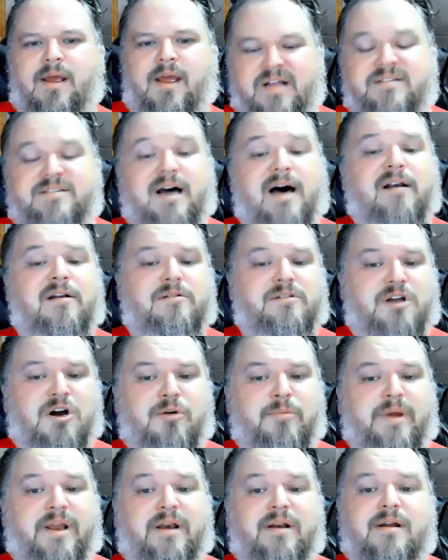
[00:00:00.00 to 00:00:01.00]
Donald
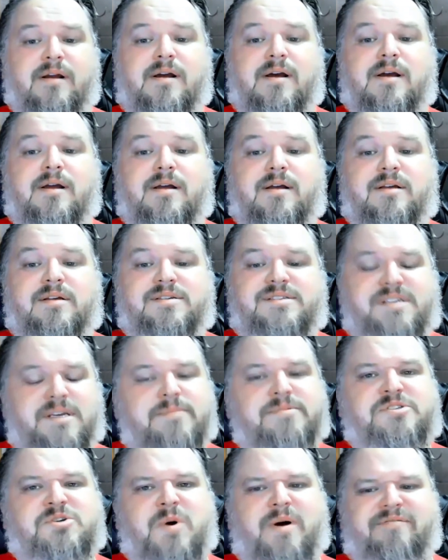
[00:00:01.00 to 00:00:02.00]
Oman
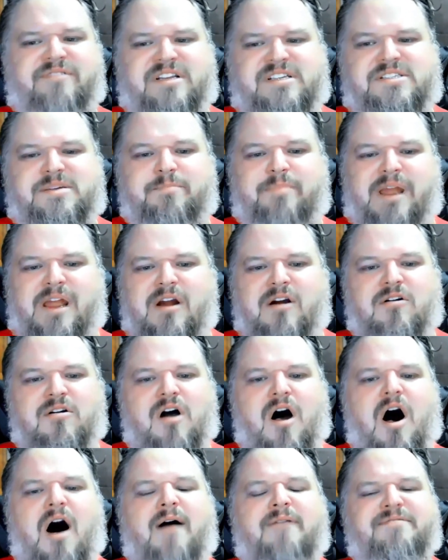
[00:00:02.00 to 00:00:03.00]
seems to have disappeared
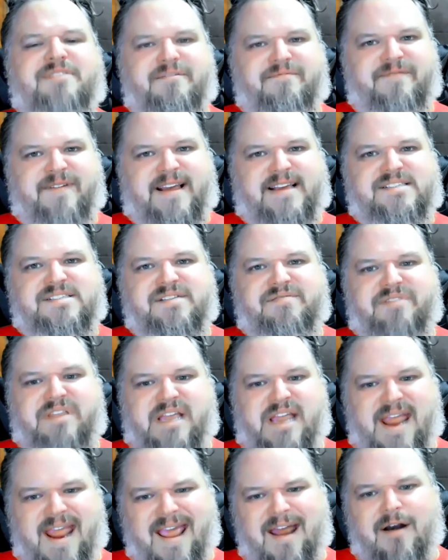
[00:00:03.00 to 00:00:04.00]
off the face of
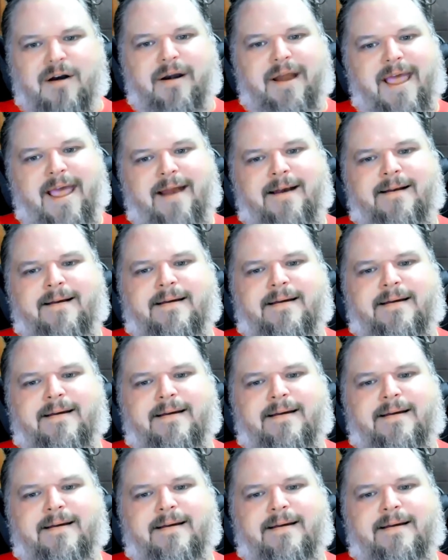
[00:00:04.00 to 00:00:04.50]
the internet.